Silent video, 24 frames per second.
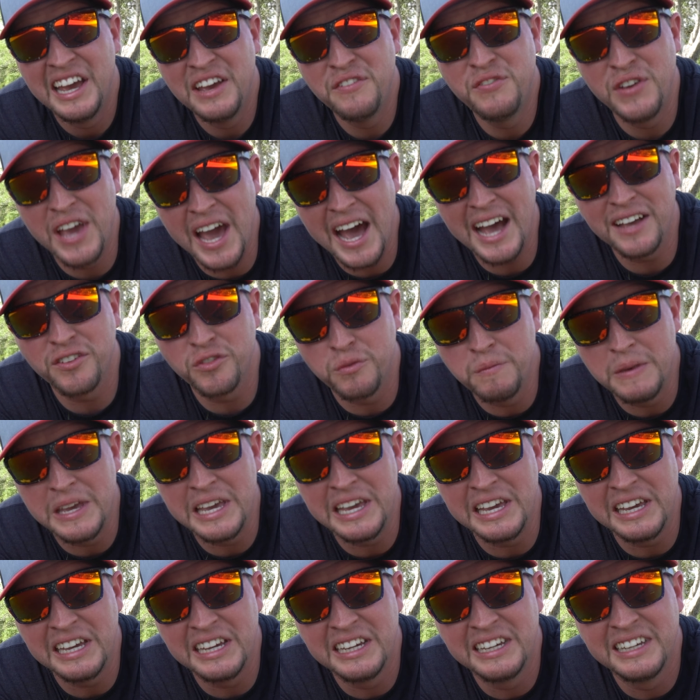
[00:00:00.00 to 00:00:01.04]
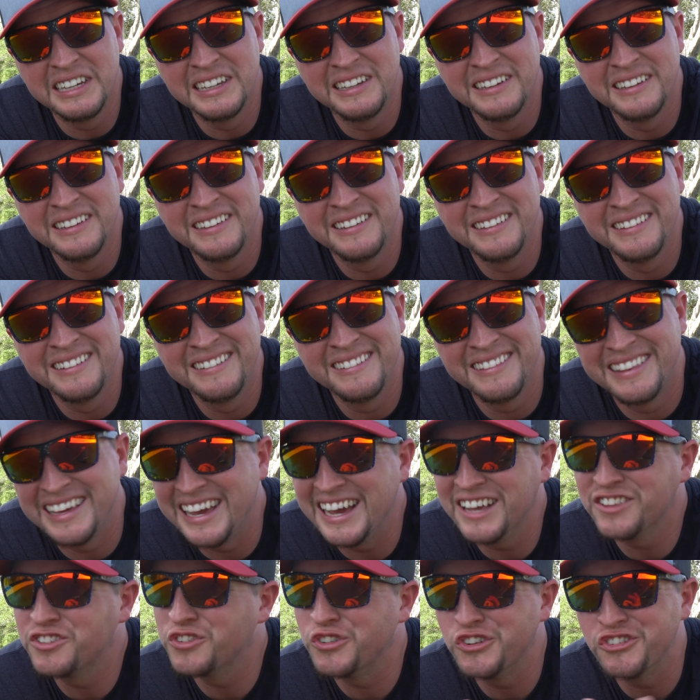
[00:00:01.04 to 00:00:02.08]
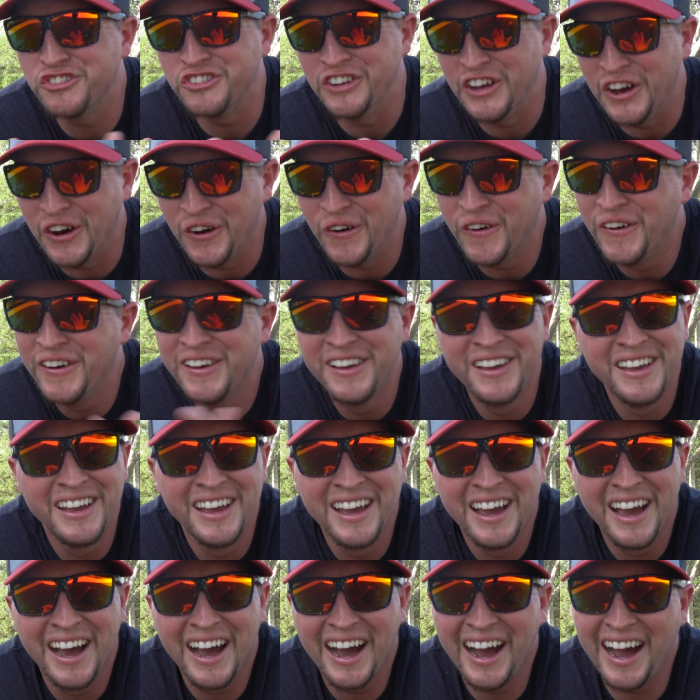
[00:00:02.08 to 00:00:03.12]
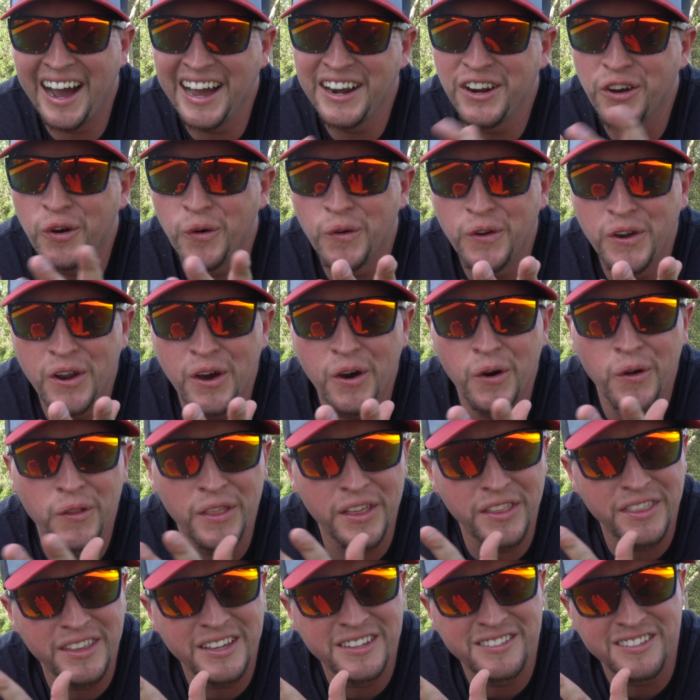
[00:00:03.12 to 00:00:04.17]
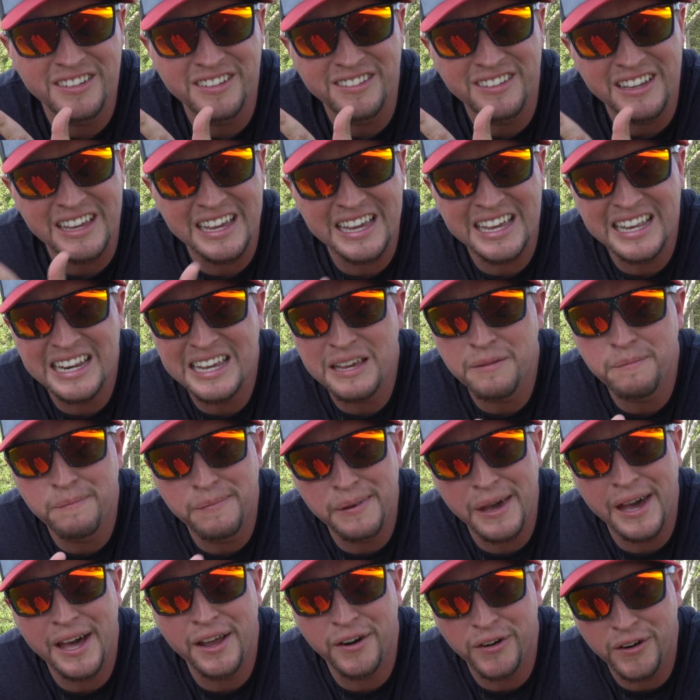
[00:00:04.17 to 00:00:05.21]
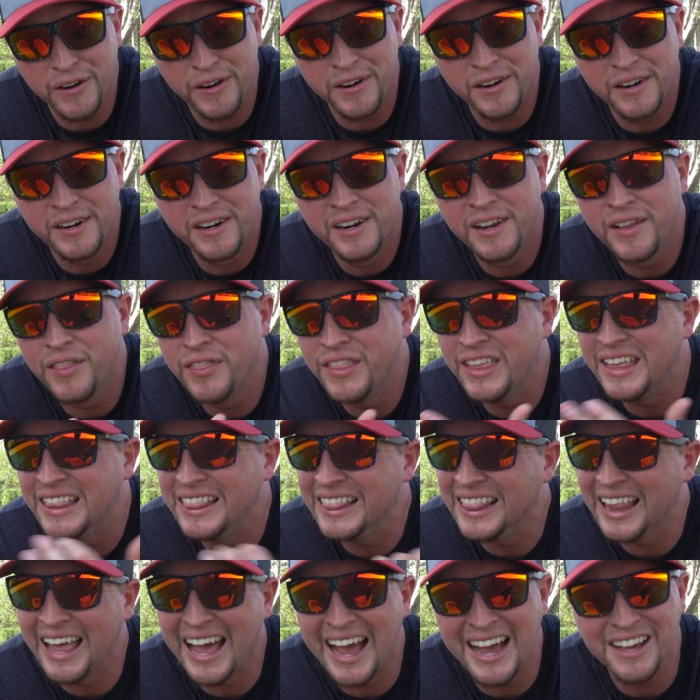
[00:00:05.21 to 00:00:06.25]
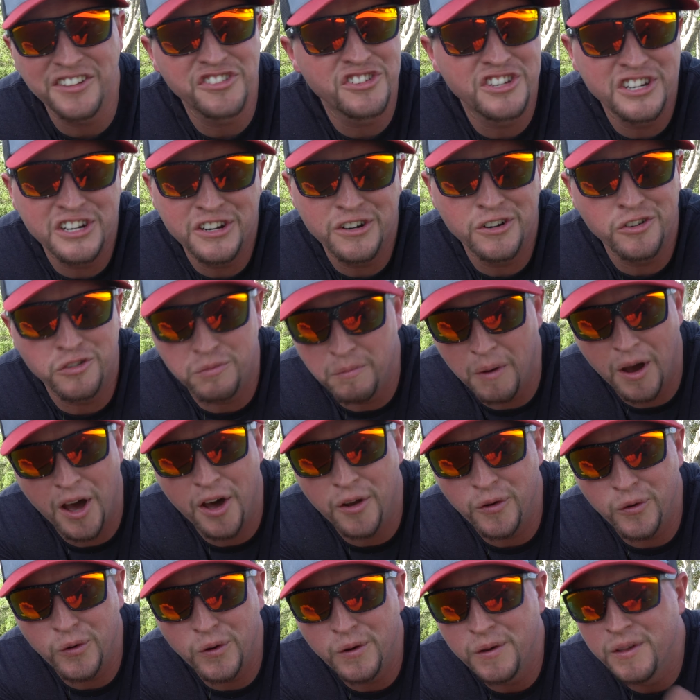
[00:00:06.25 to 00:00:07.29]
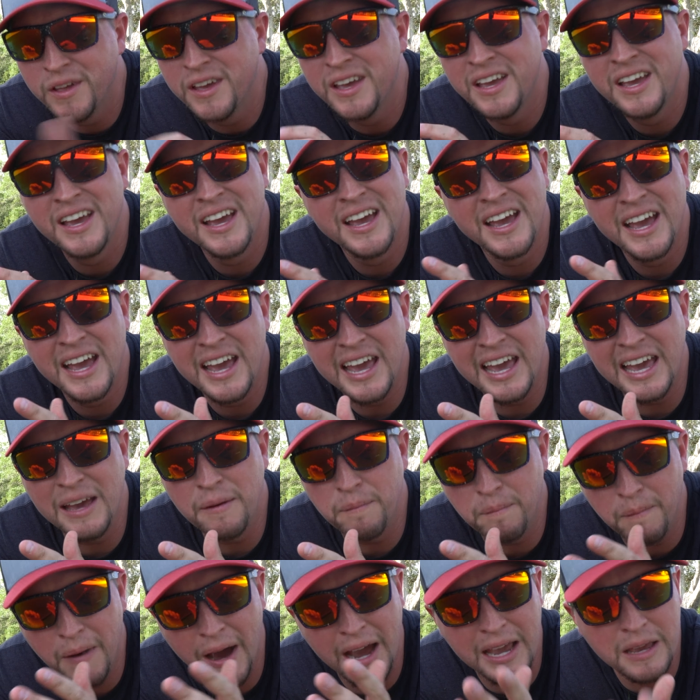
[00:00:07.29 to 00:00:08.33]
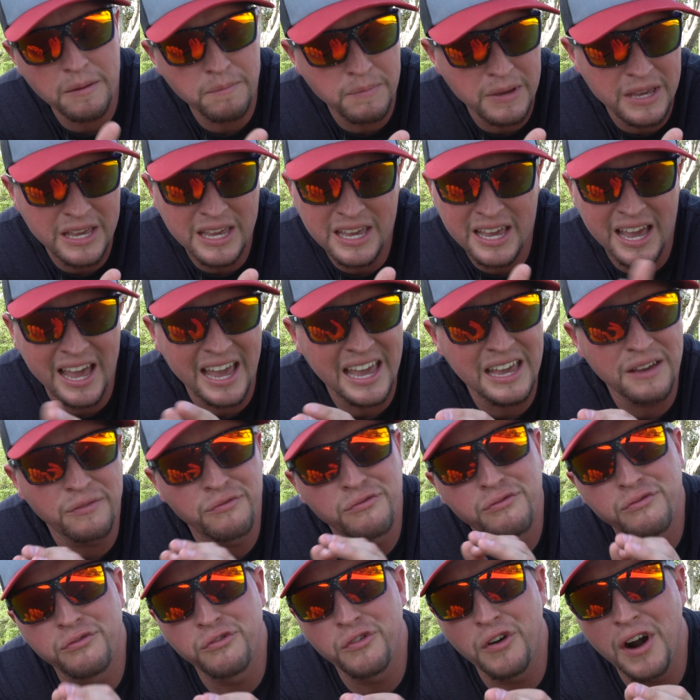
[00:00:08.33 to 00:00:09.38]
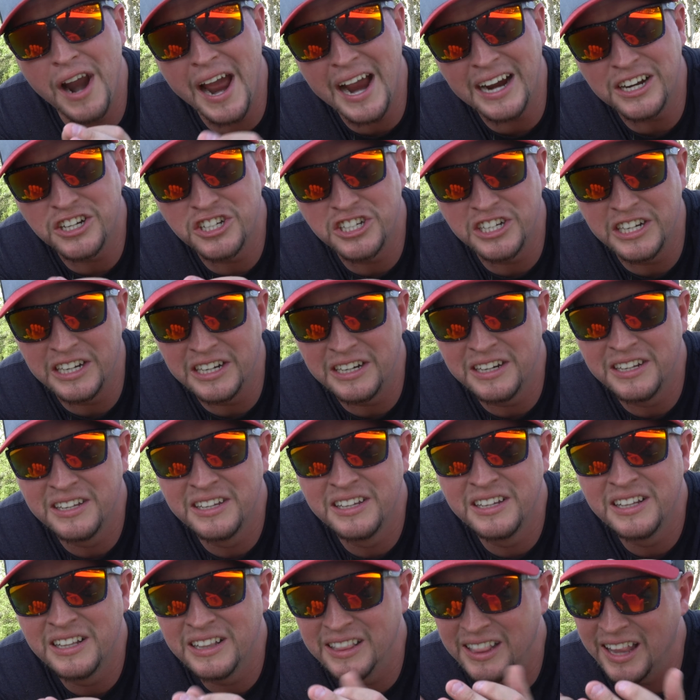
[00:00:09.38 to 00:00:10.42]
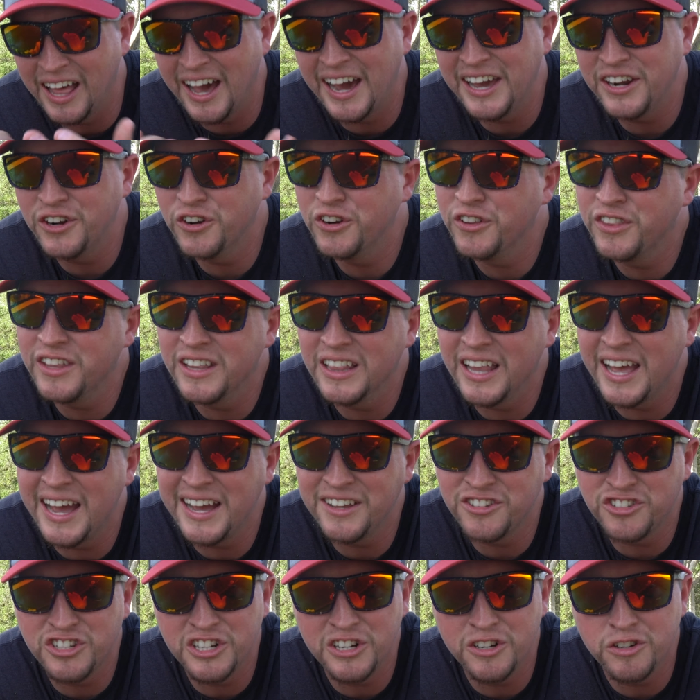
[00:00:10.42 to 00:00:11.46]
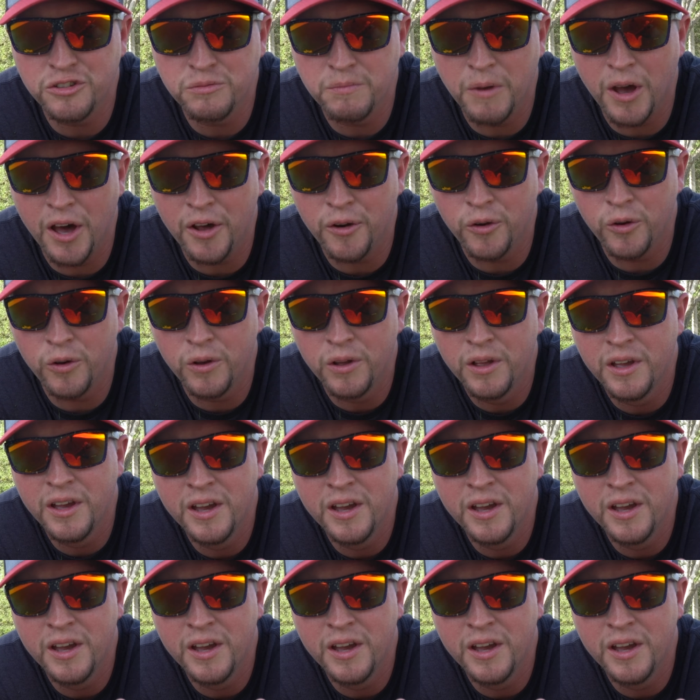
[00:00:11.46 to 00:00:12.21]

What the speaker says: If you ask me, the answer is no. I don't know that this is any better than last year's model. It might be a fraction lighter than last year's model,